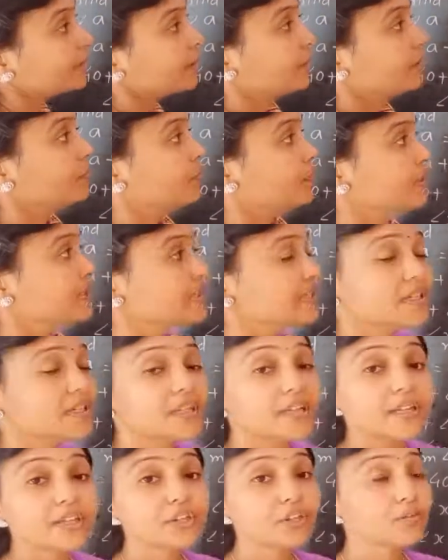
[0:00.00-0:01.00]
what is the
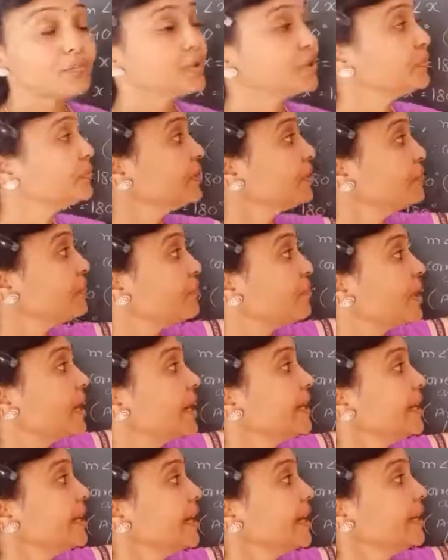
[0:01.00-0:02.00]
relation between
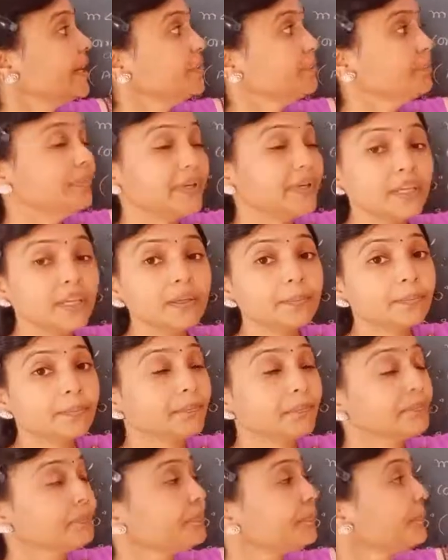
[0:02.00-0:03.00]
Y and
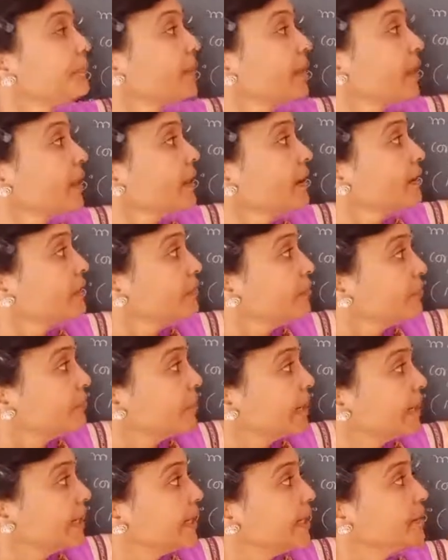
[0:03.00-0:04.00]
B?
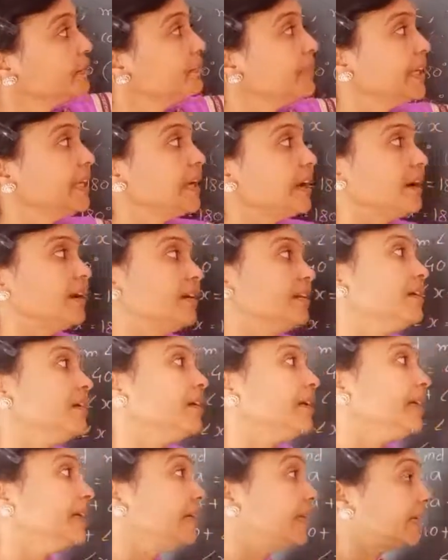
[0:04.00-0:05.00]
Y and B are the
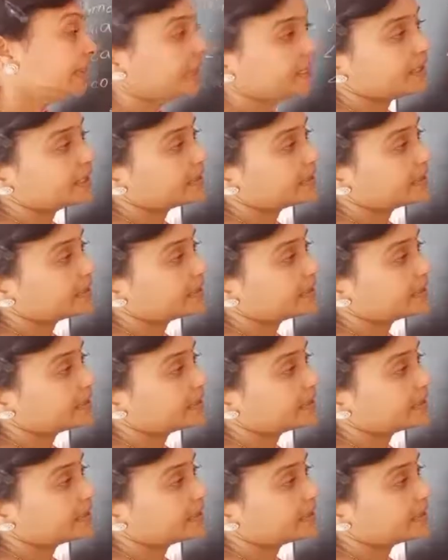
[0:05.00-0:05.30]
interior